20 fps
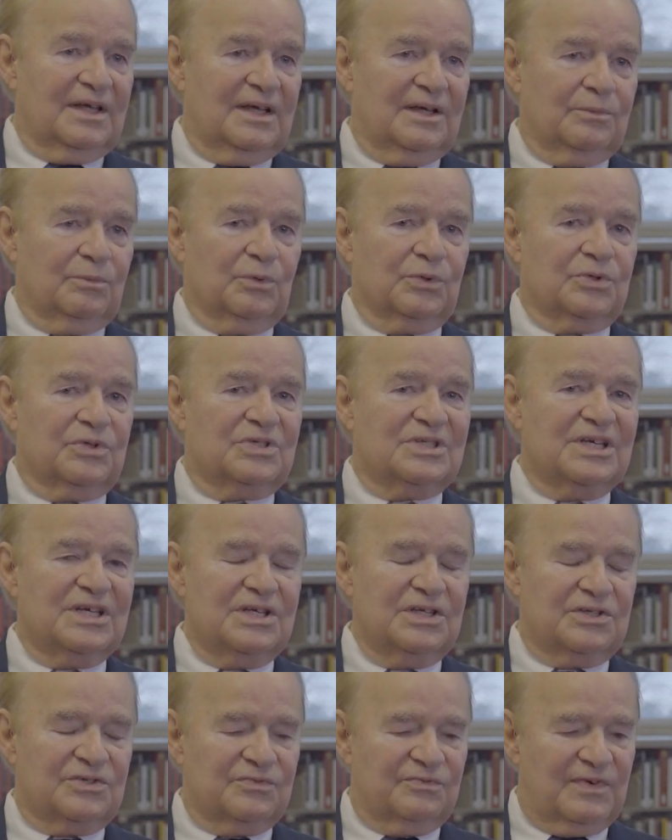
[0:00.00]
It would
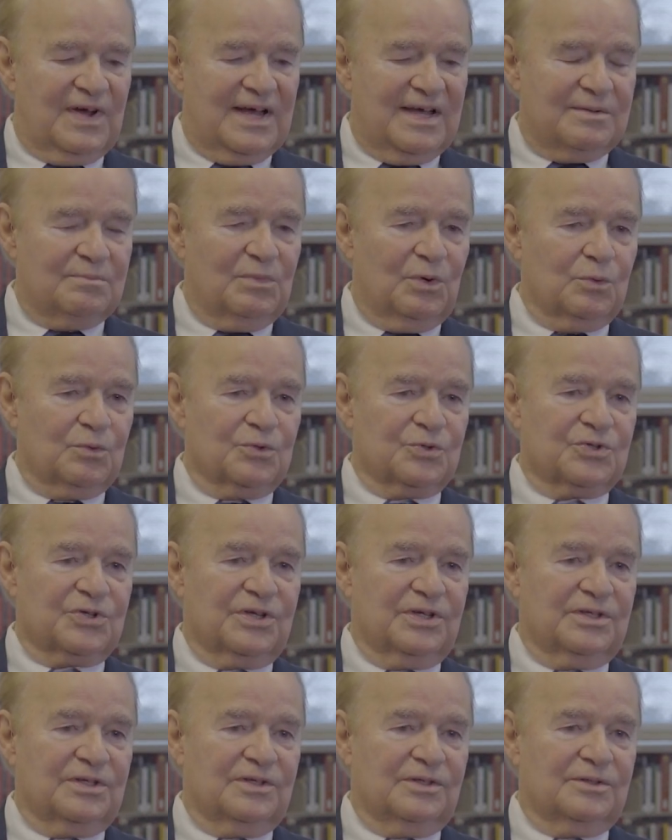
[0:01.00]
teach fine motor
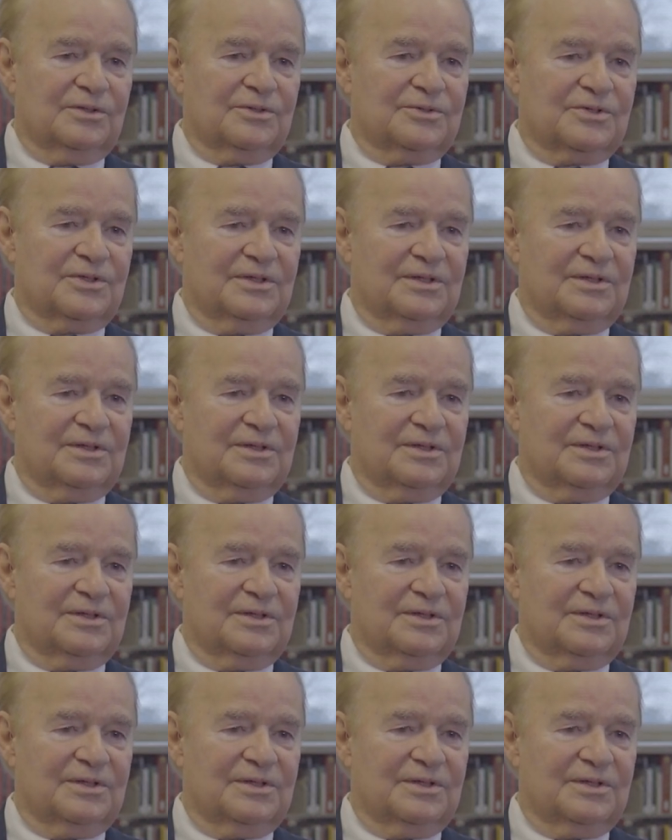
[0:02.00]
skills